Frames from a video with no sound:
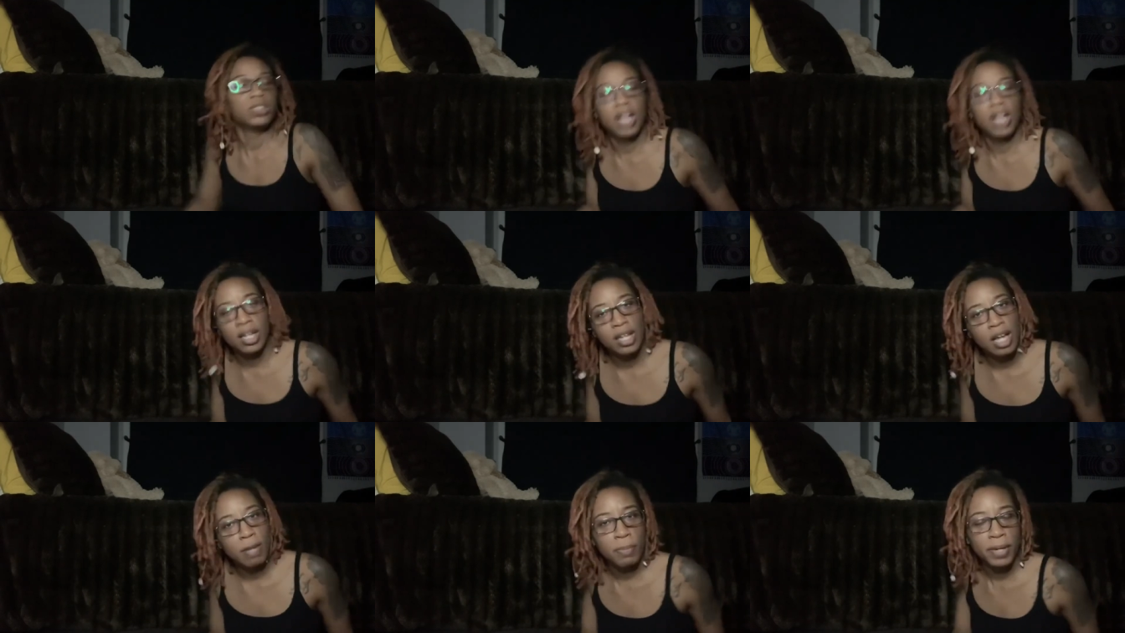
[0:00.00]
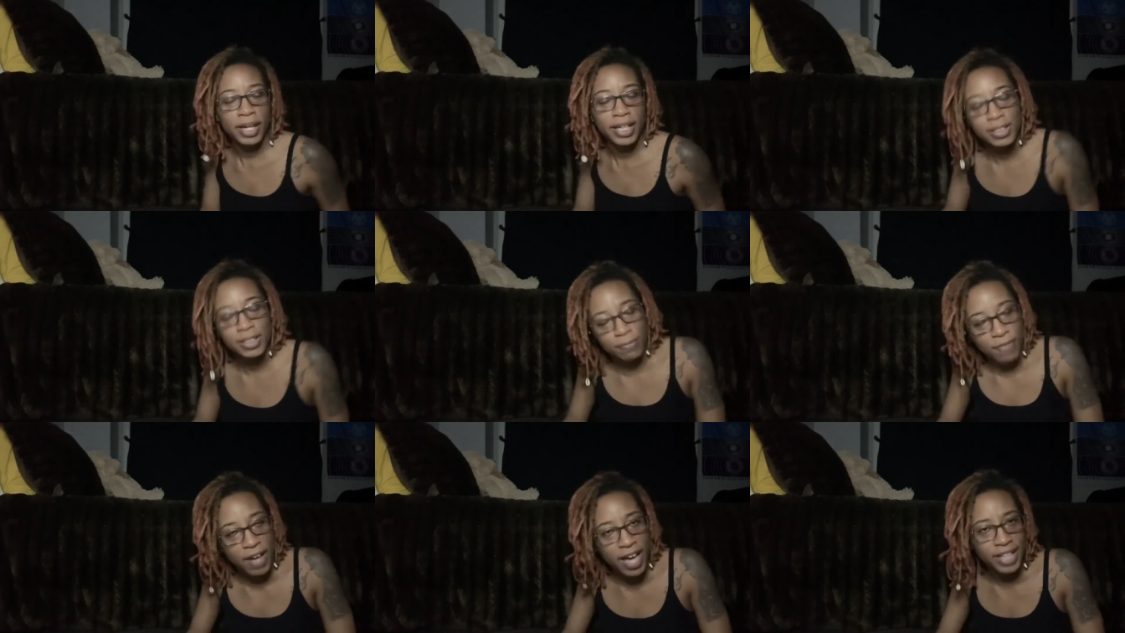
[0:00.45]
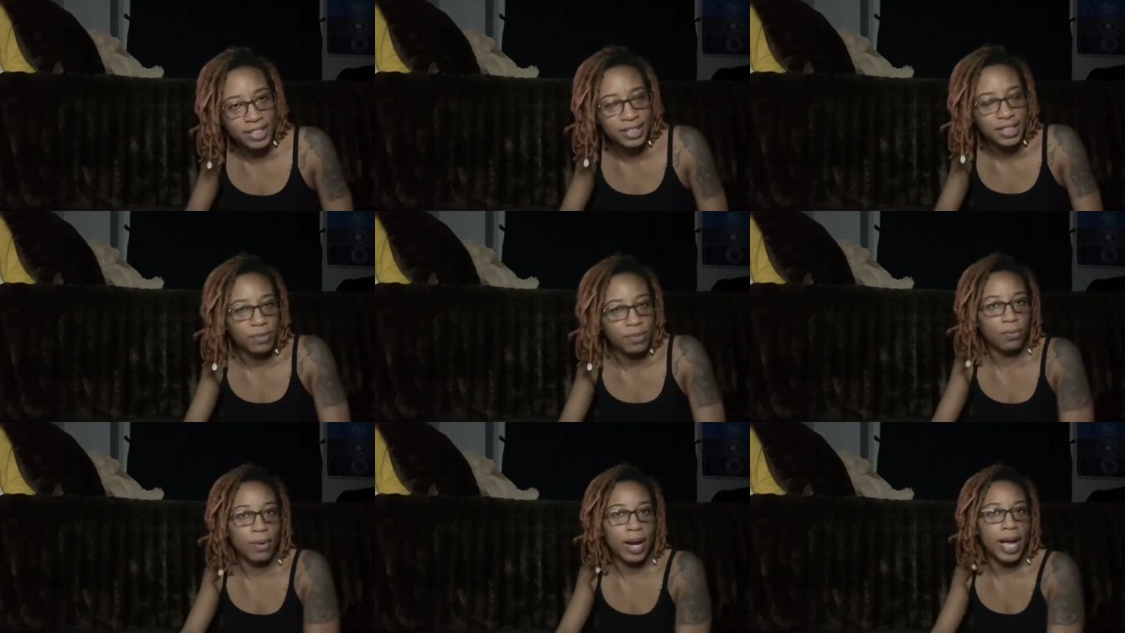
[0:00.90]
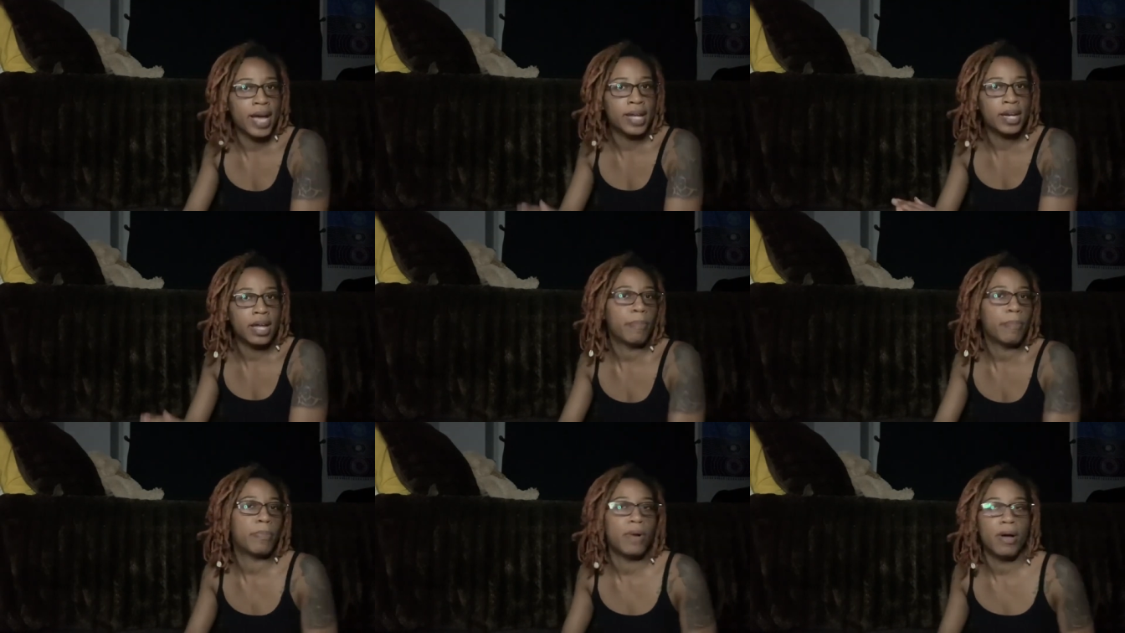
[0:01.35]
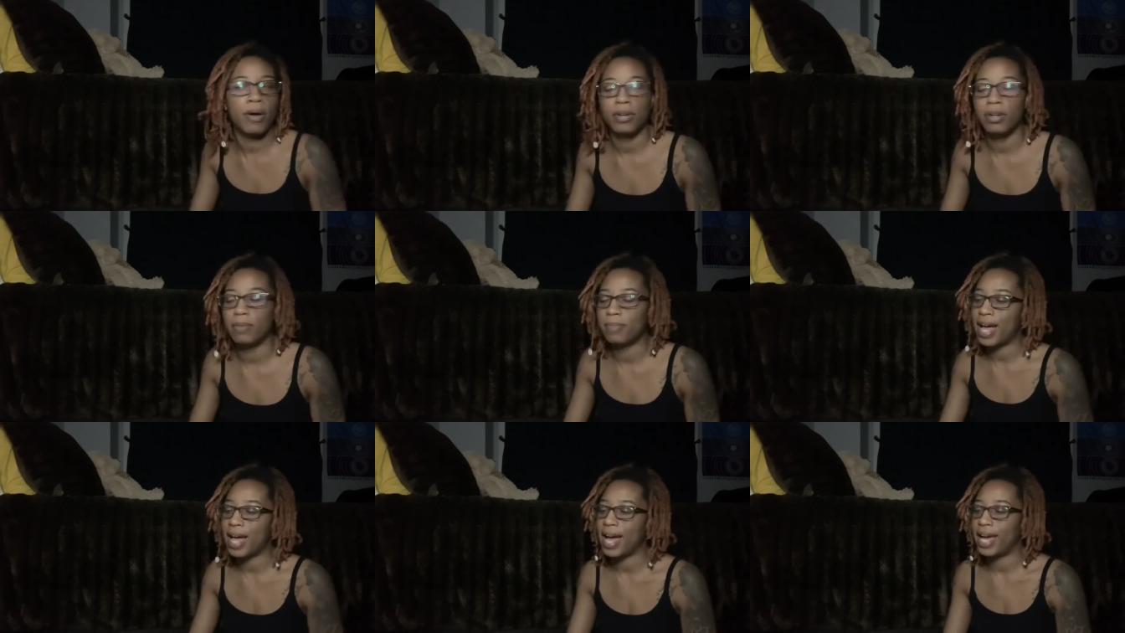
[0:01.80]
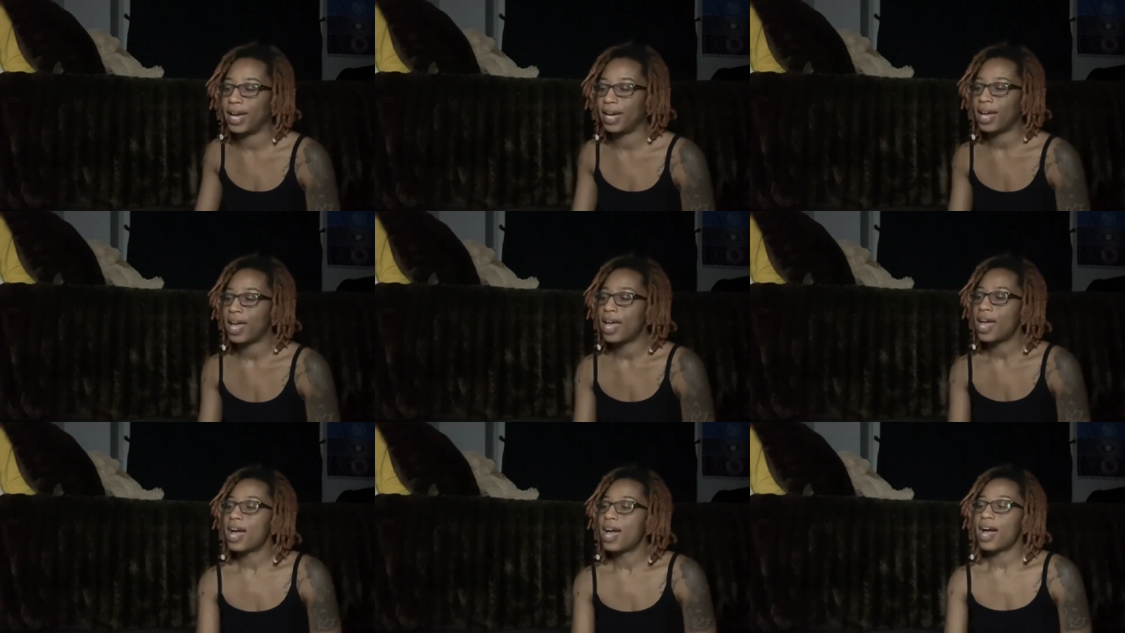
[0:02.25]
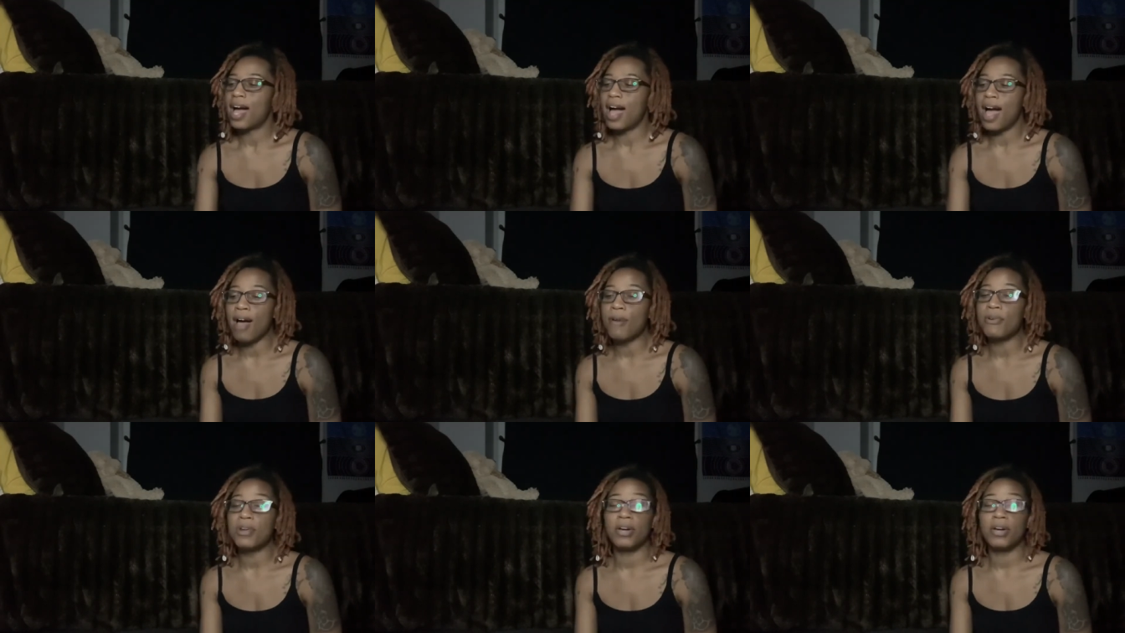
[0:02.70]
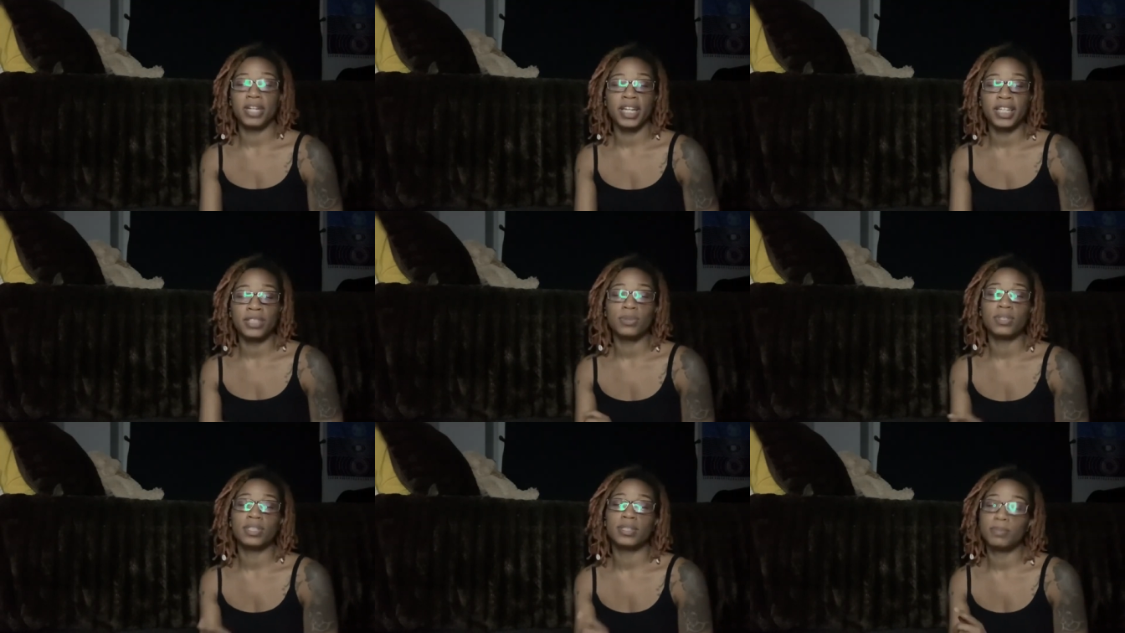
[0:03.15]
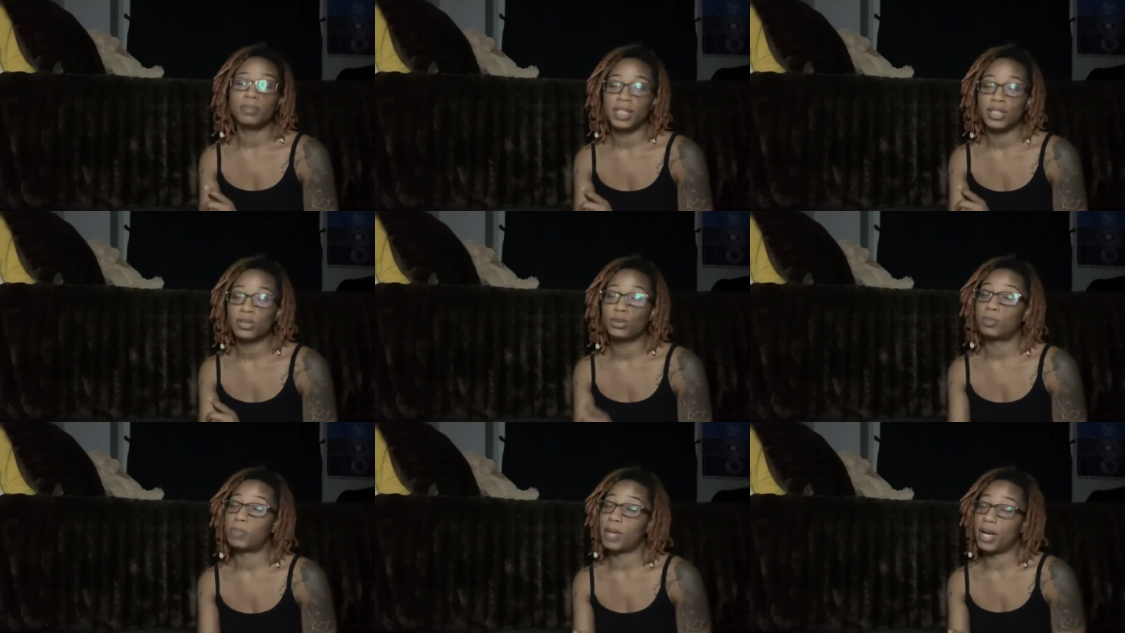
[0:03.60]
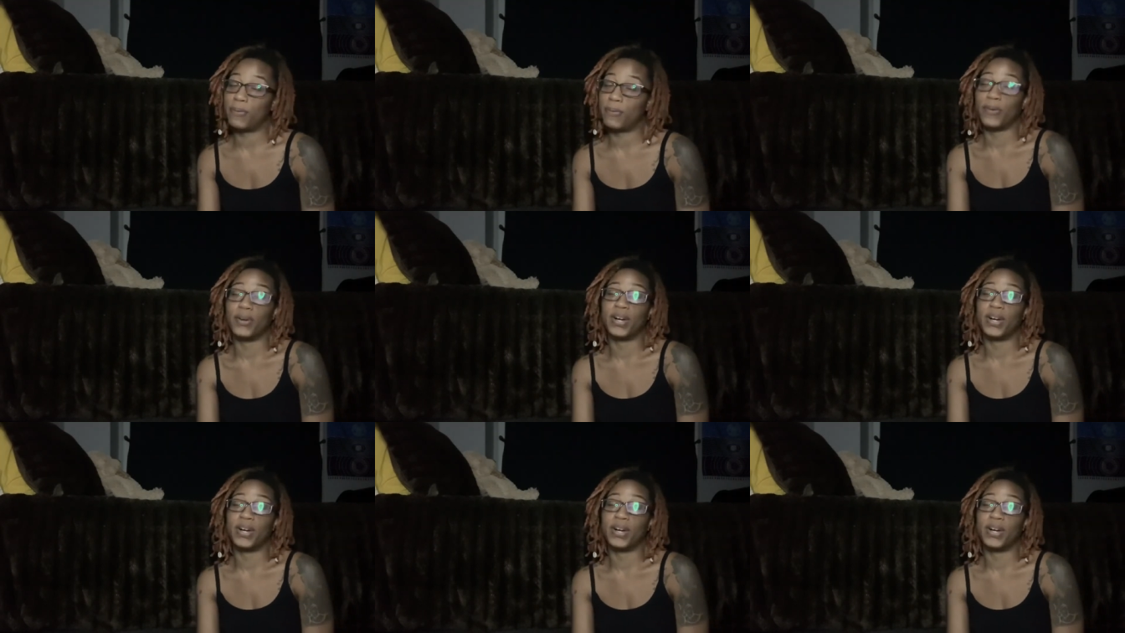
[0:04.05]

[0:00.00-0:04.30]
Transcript: all up in his face and ran up on him like, I don't know, these were some disrespectful